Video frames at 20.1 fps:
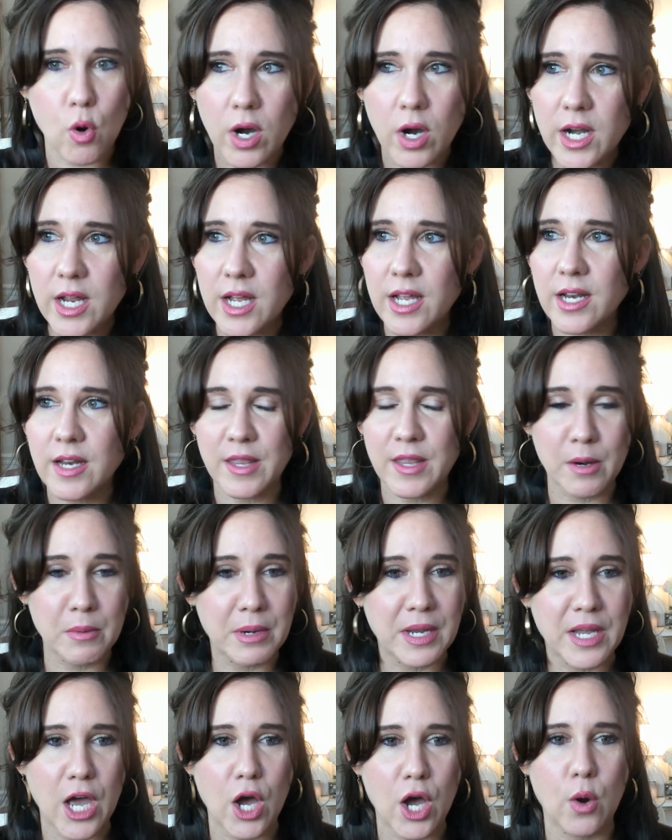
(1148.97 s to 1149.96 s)
recorded, there
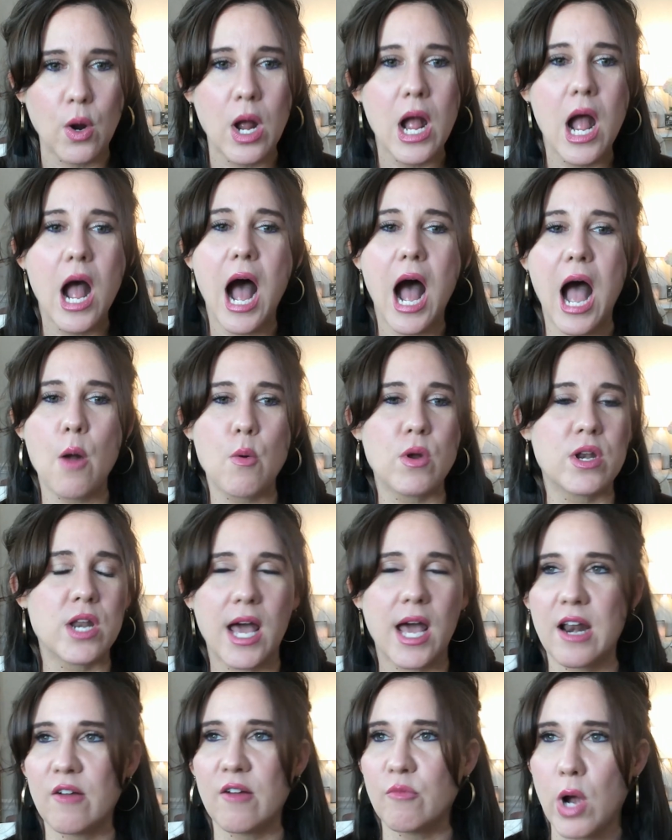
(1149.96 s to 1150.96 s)
we go. I would
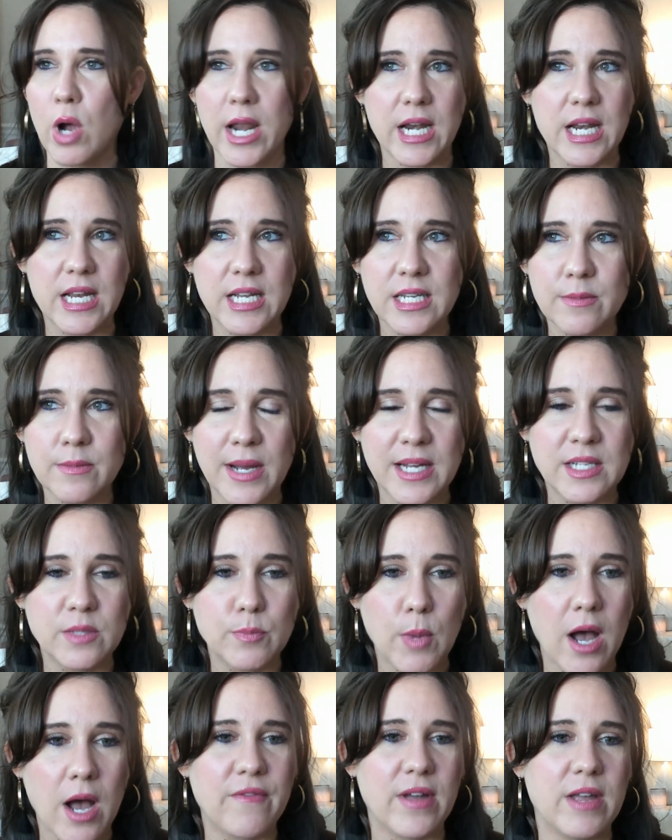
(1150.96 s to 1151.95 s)
not have brought it into my
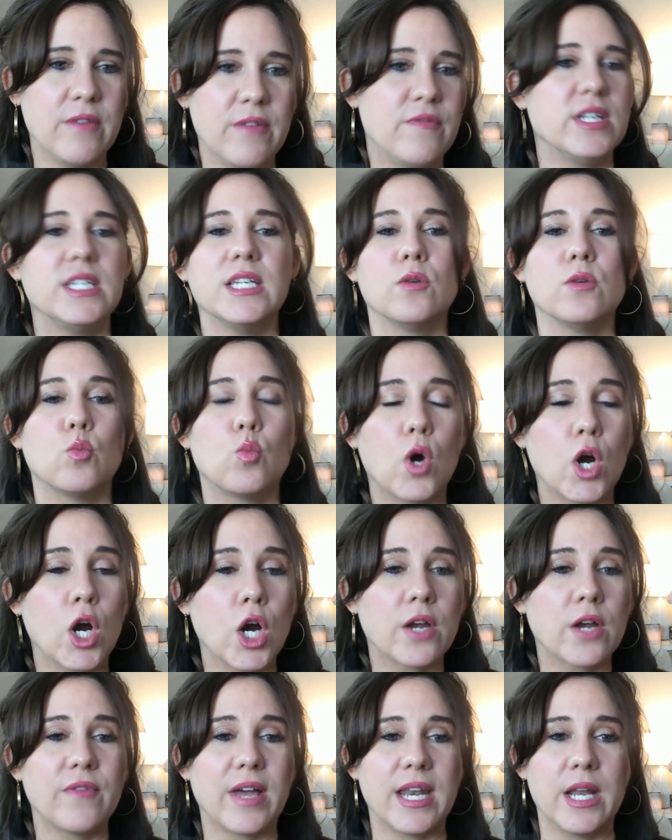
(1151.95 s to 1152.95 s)
spot if it didn't
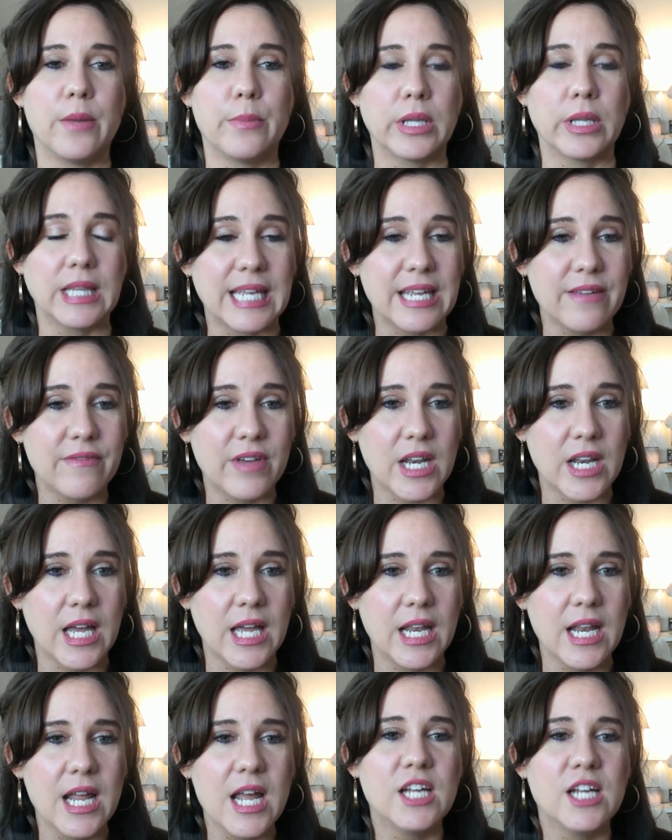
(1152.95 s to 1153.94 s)
work, if I didn't believe in
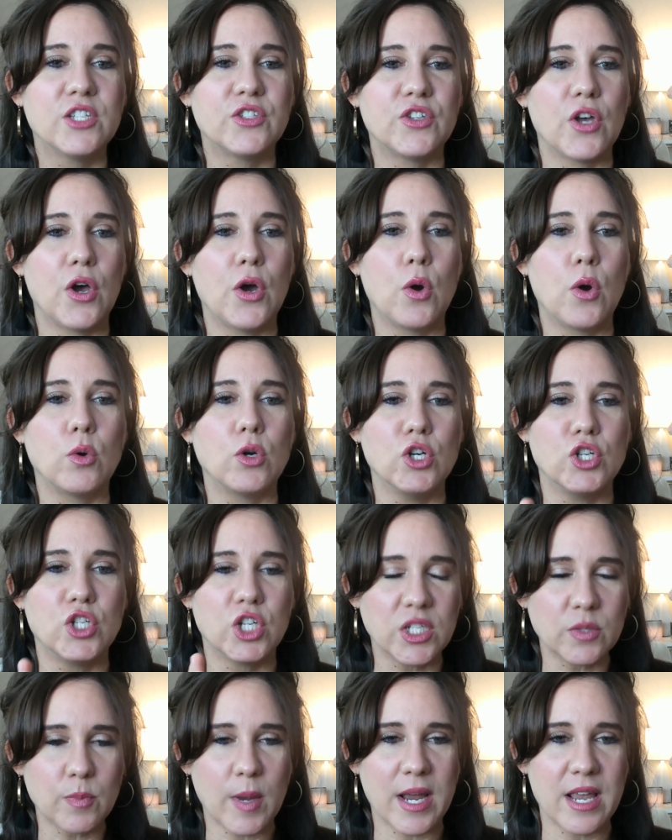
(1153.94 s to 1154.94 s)
it. So
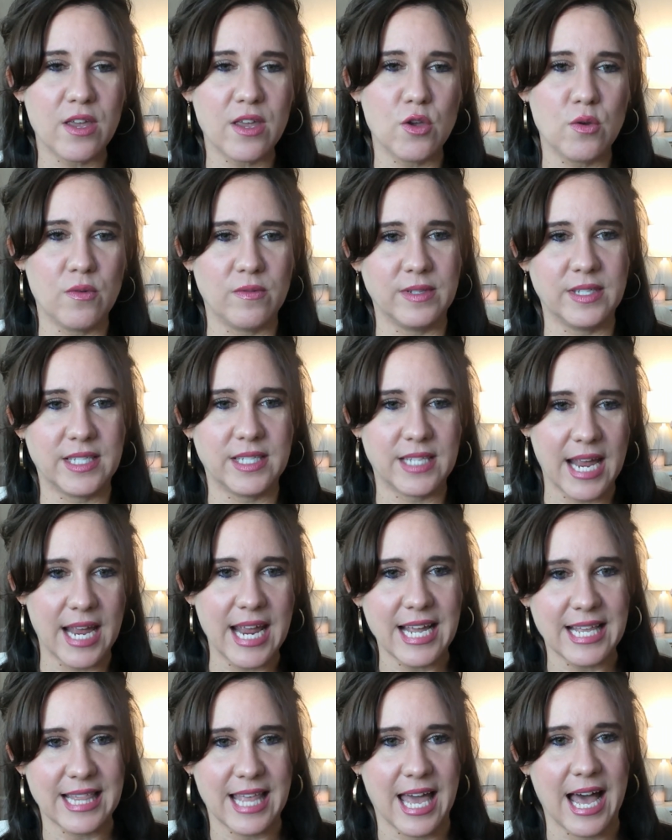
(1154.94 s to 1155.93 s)
just by you even
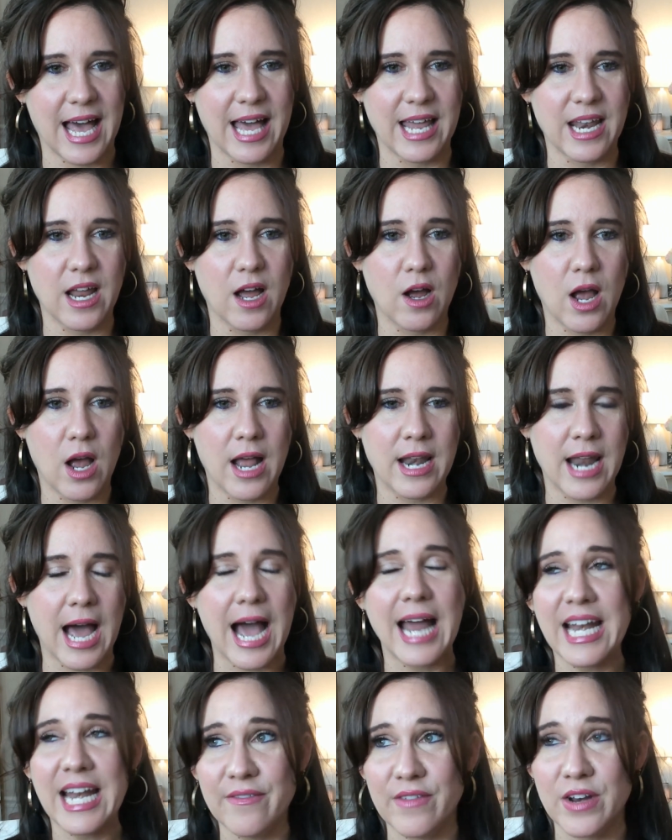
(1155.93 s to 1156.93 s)
saying that, and
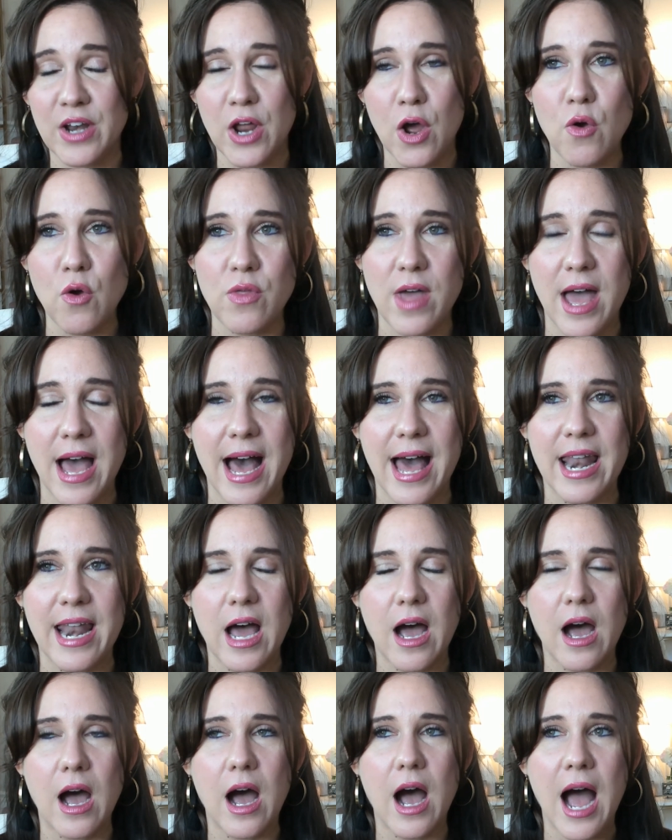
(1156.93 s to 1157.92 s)
I didn't even know
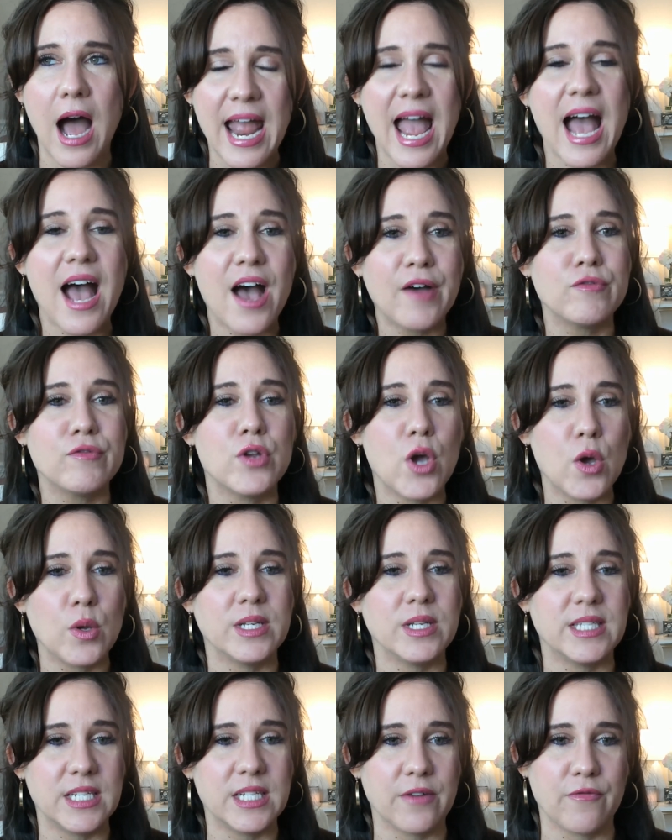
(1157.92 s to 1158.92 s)
that, I have
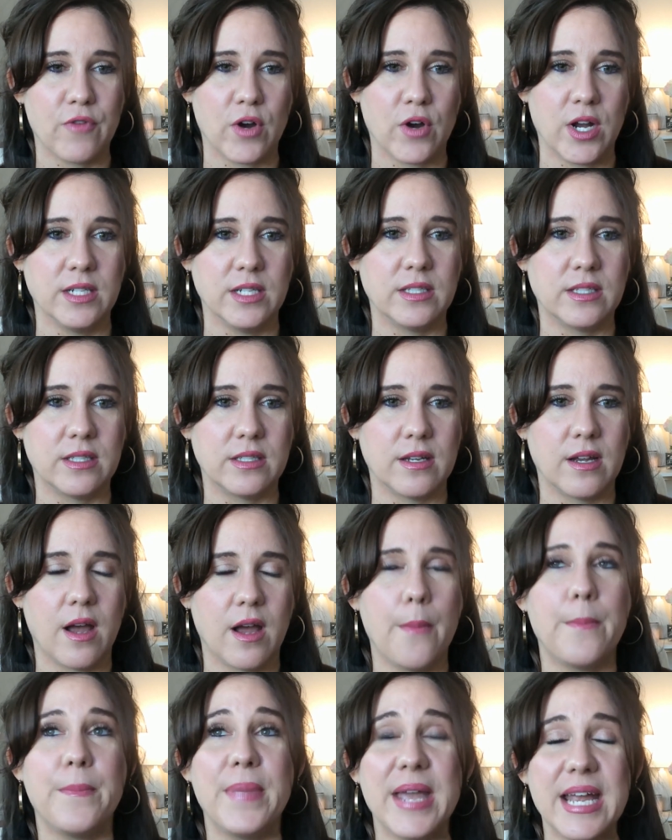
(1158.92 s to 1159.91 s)
noticed a difference,
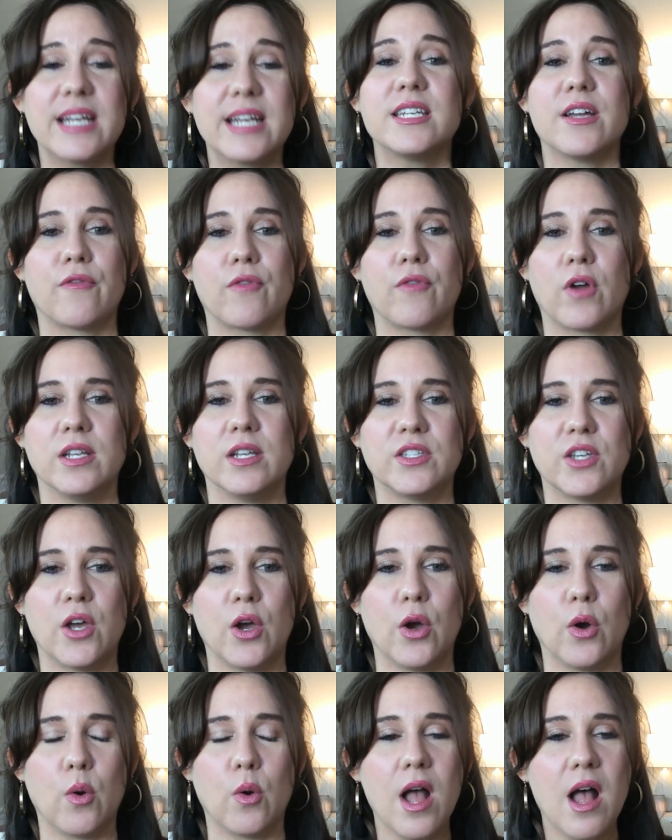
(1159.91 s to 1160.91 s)
a big difference.
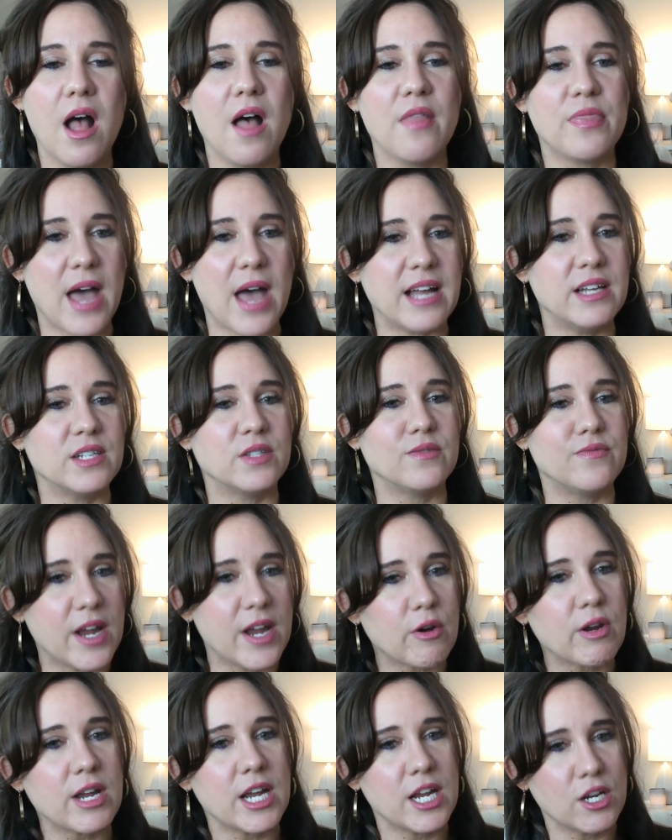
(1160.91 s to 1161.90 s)
So that is
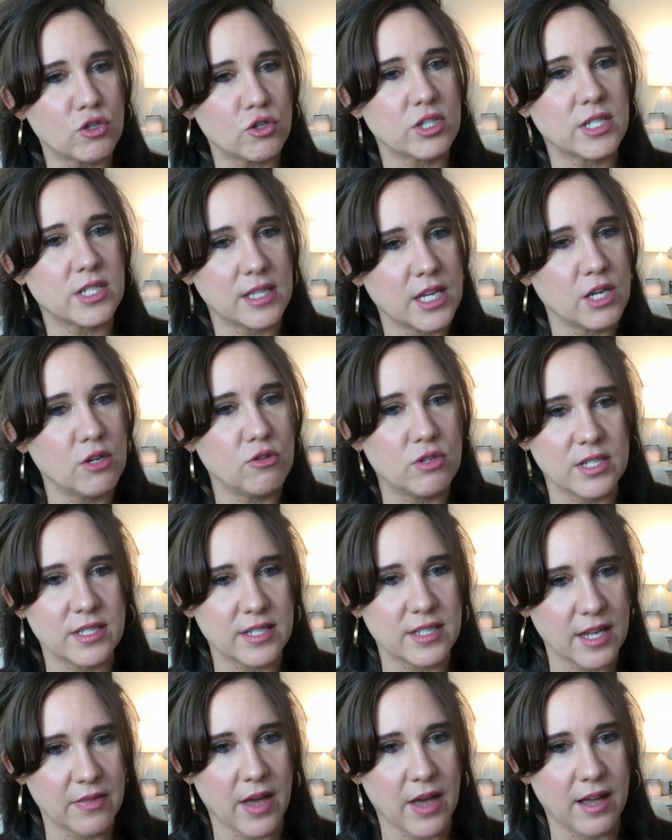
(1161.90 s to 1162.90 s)
very interesting that you
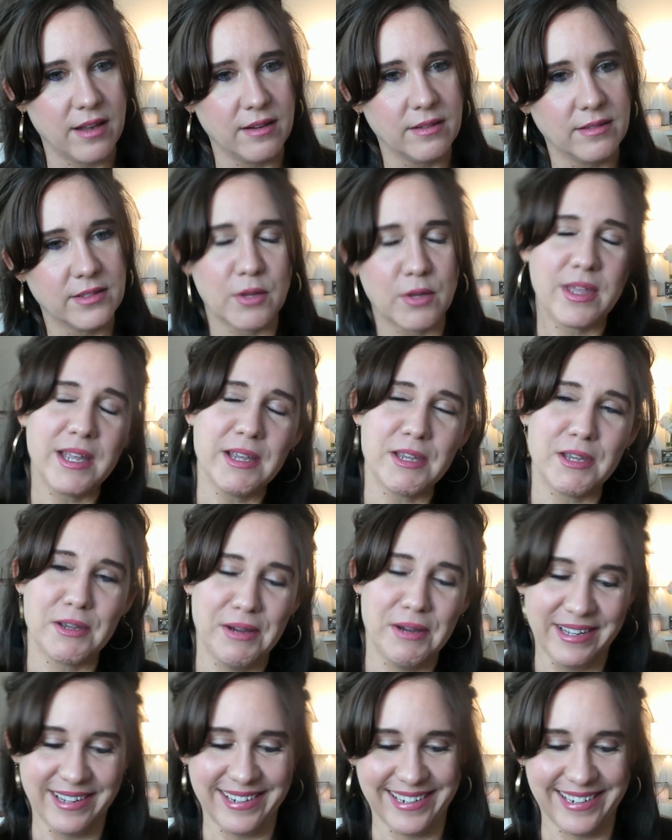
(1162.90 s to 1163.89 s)
just said that. So thank
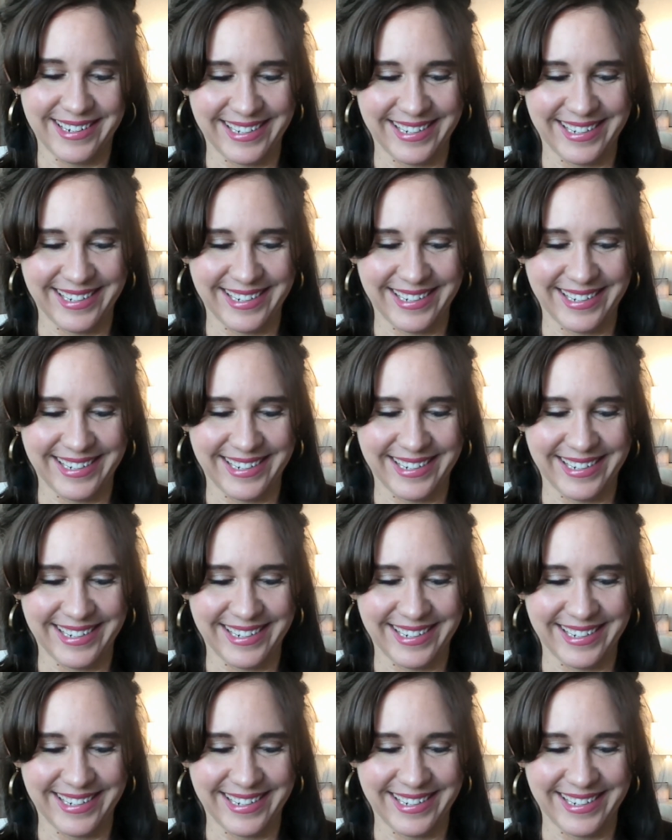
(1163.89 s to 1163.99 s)
you.